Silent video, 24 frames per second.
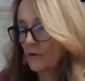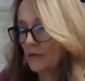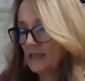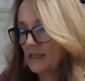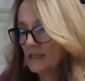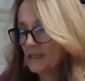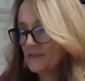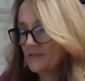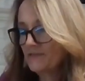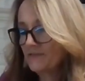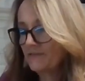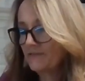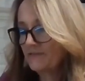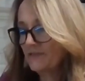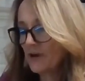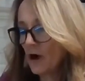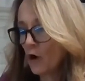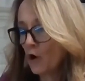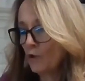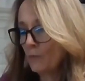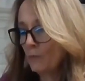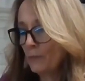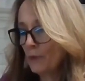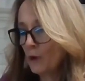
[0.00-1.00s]
these
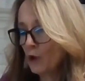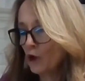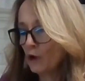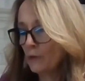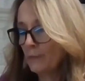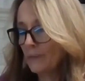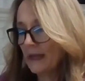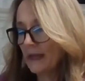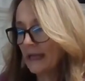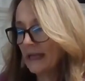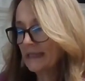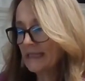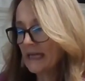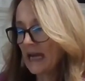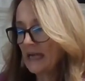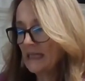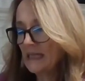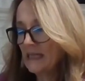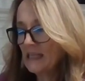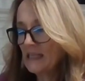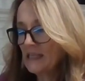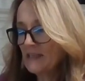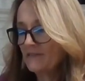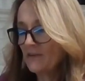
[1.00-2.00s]
faux pearl beads, and
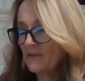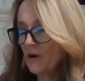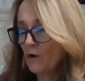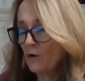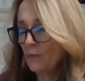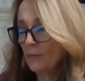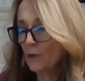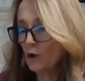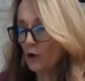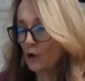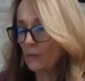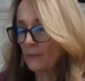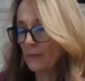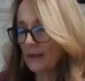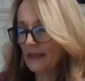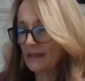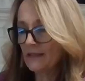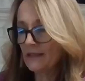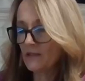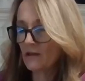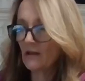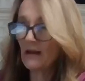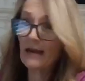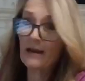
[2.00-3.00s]
these faux pearl beads
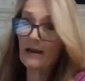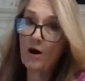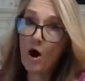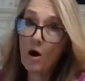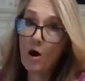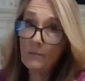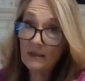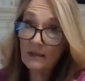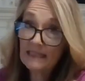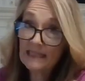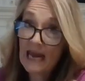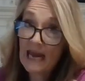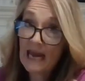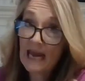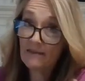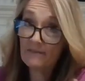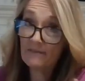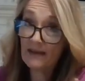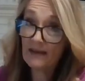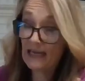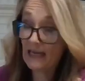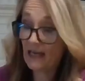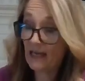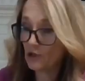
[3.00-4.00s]
are like almost half an
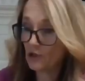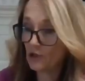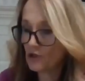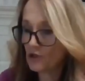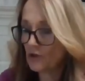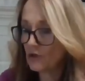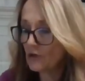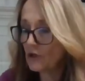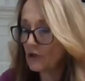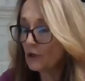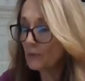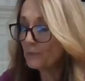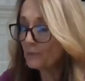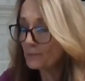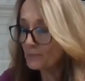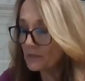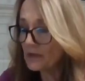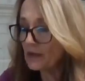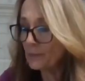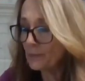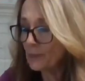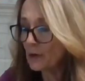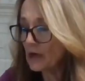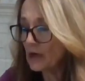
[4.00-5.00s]
inch, so they're
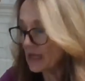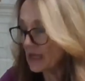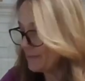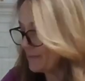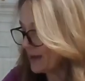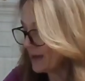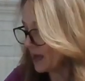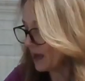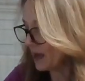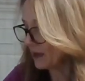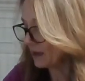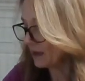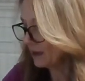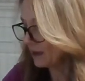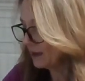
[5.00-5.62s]
pretty big.